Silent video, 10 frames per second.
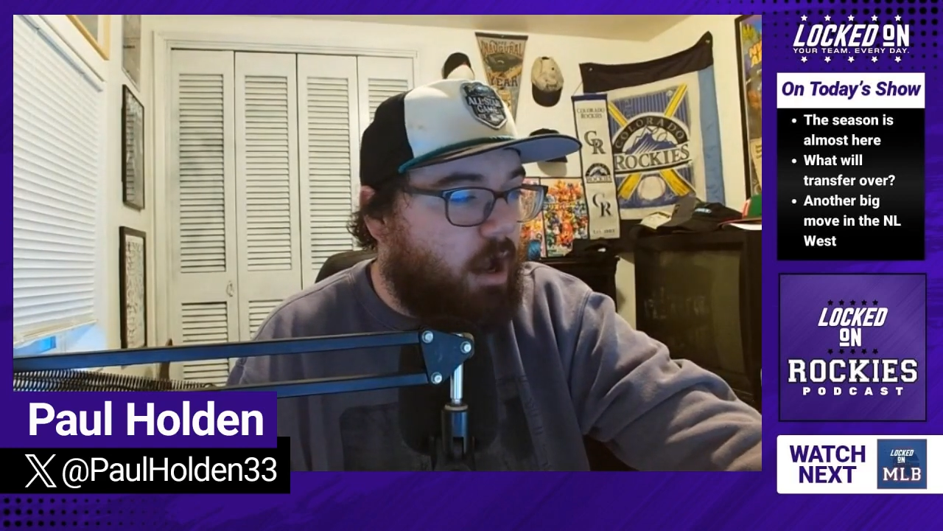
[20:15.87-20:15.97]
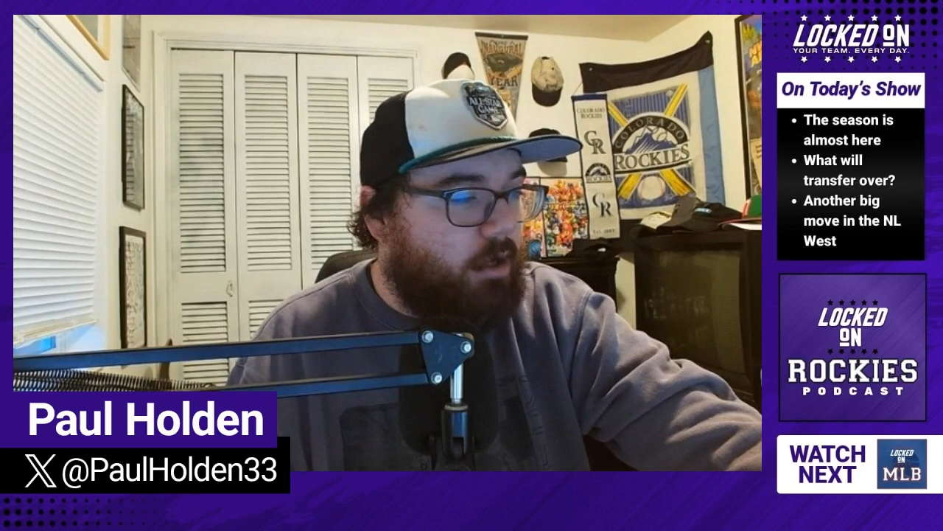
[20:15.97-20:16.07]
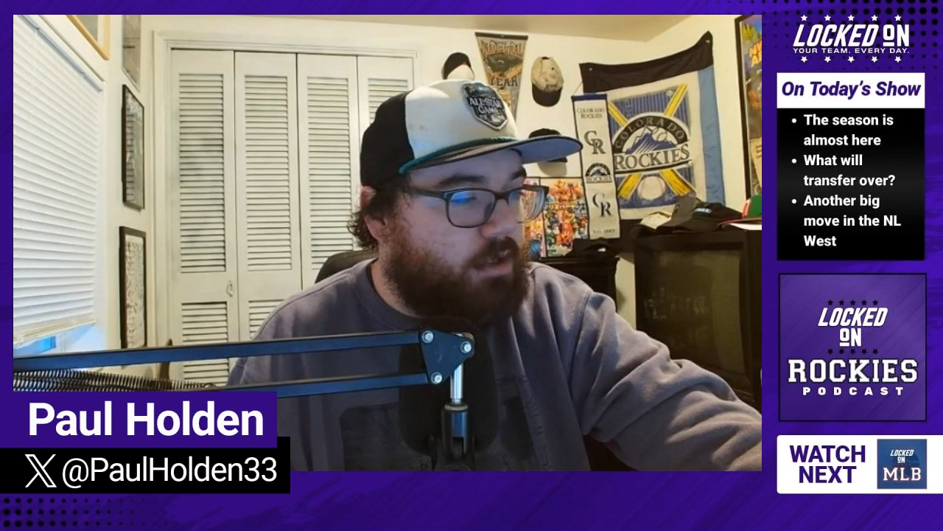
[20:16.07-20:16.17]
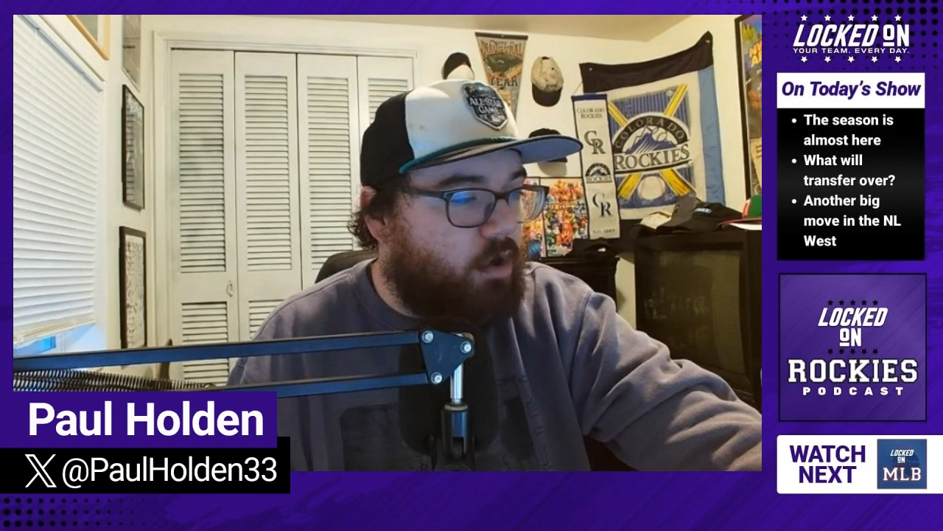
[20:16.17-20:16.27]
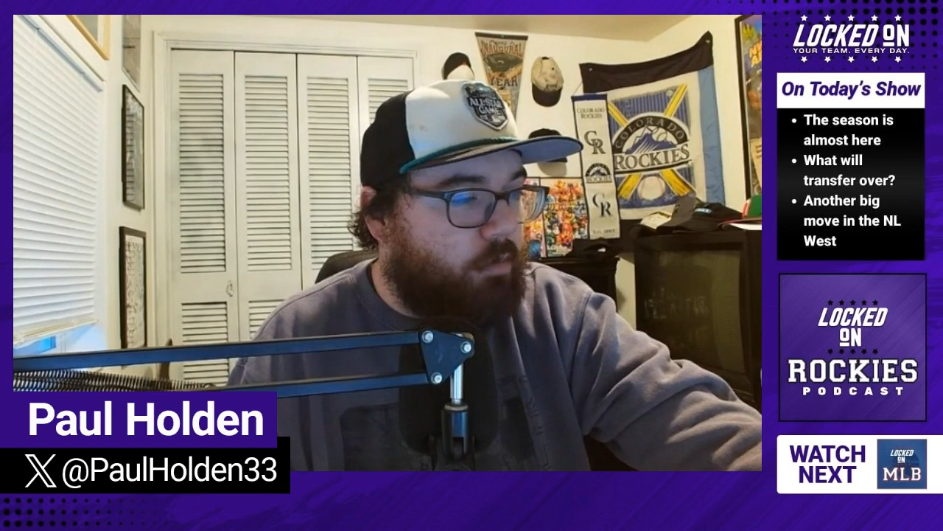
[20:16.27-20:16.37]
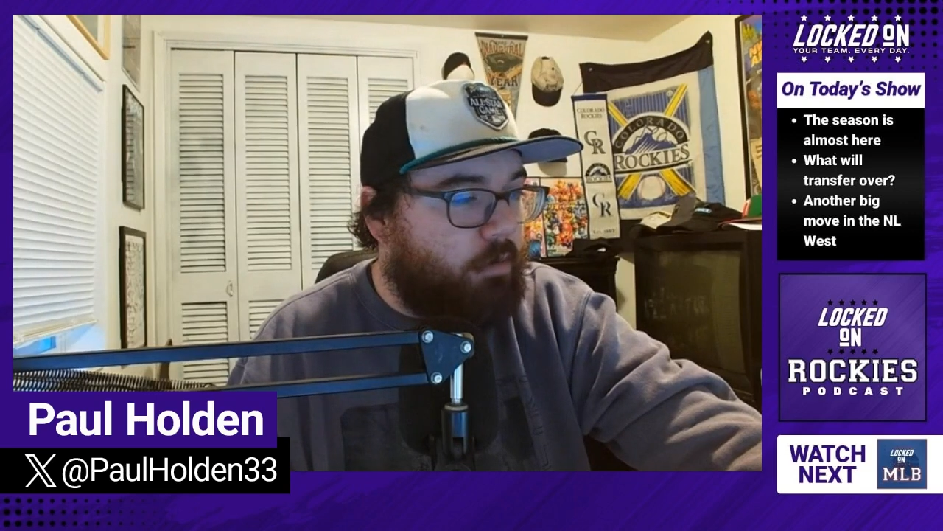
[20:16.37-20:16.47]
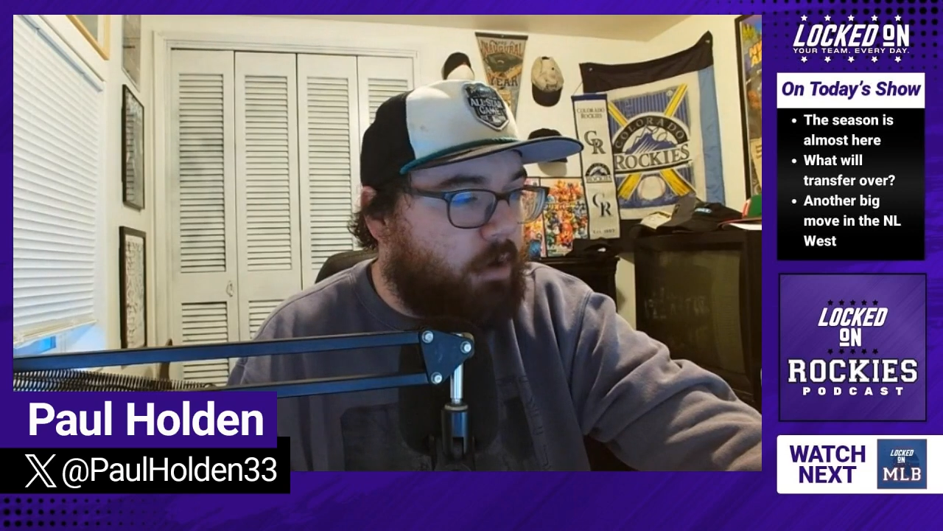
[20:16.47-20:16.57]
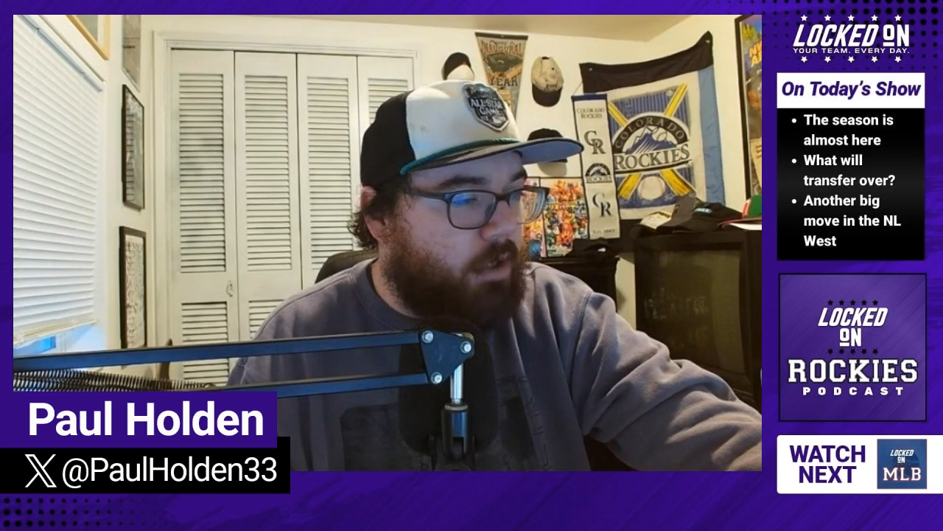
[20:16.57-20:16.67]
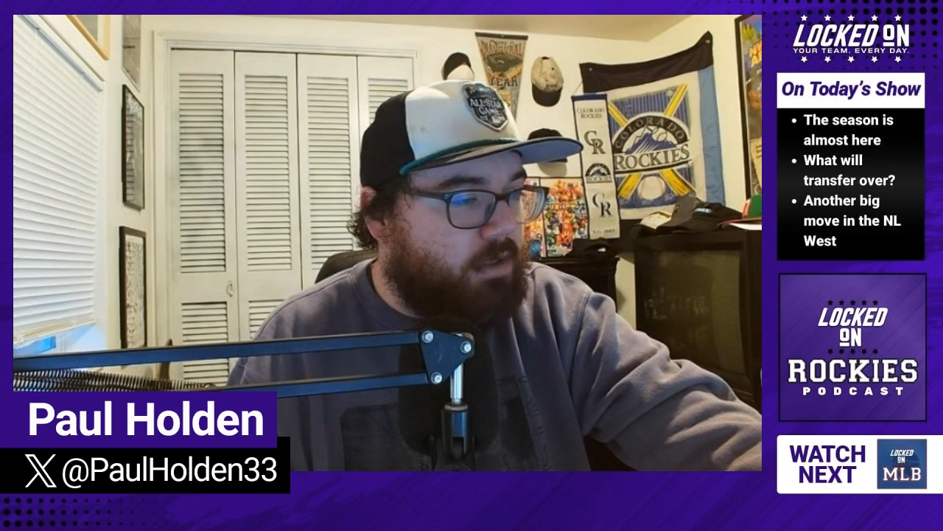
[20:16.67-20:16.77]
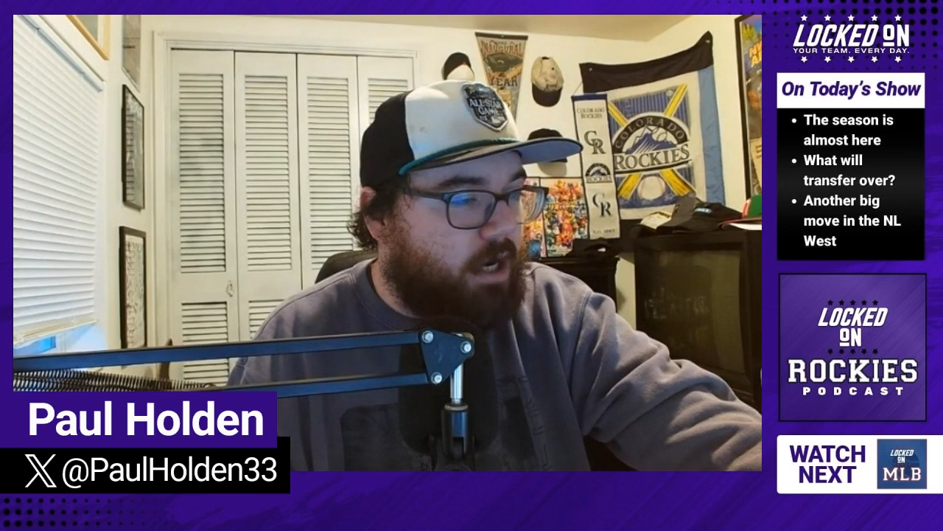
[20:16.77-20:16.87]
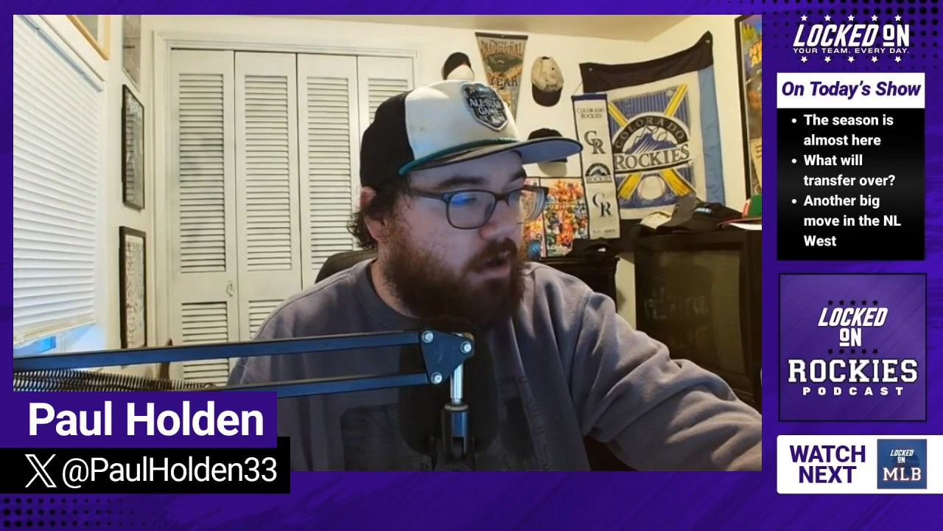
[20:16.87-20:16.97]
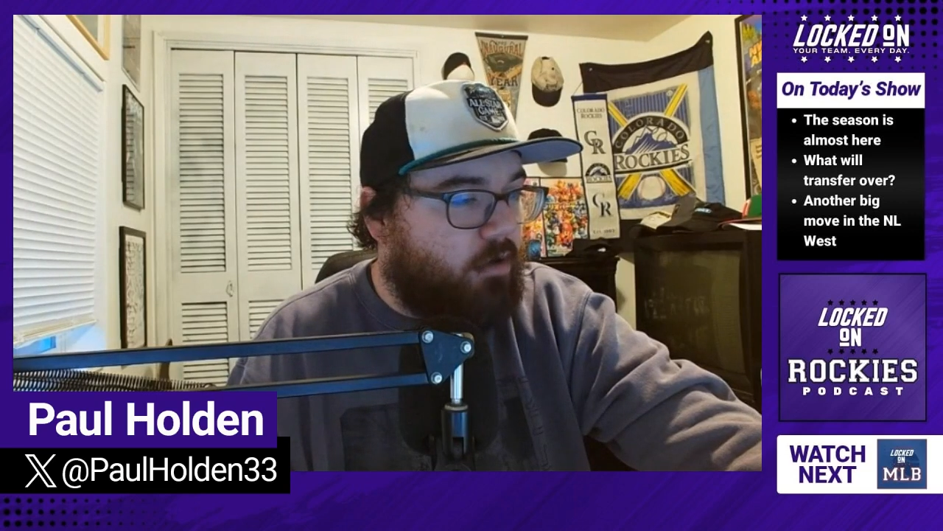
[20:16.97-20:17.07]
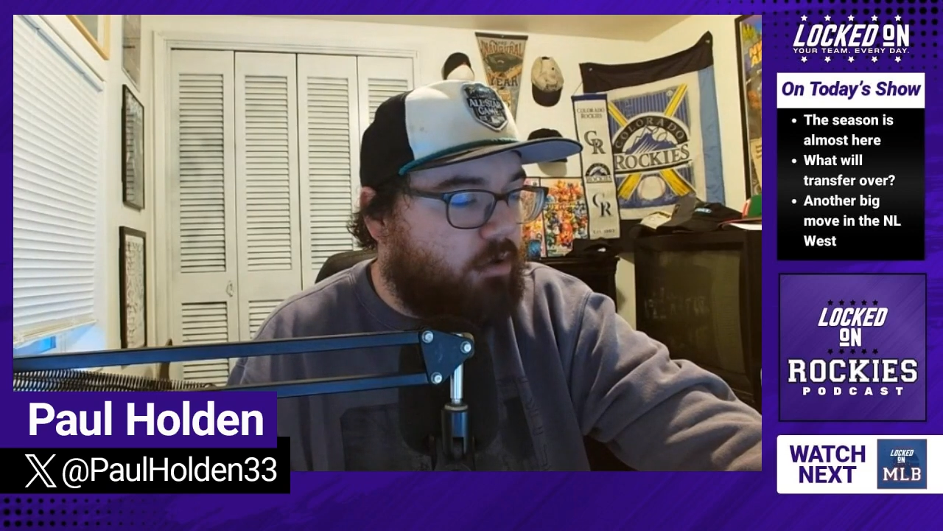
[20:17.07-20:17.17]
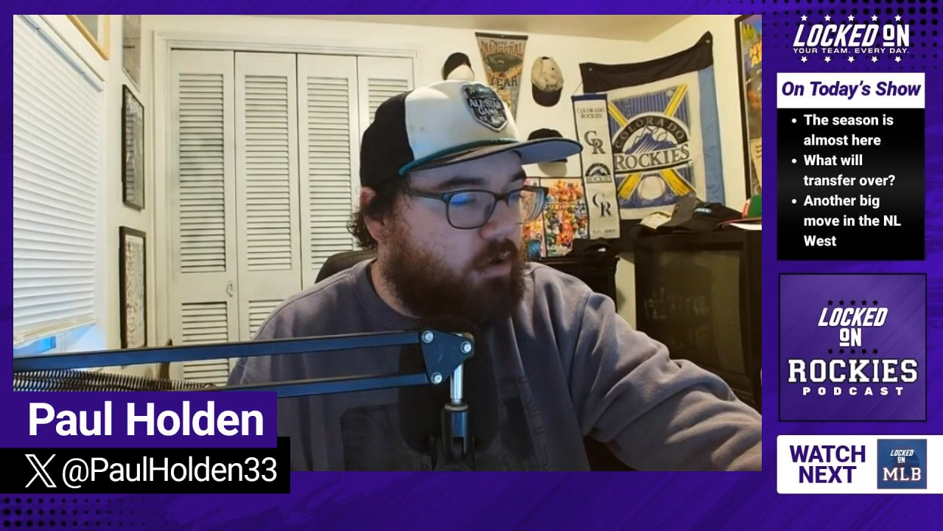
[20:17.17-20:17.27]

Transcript: is going to be Montero,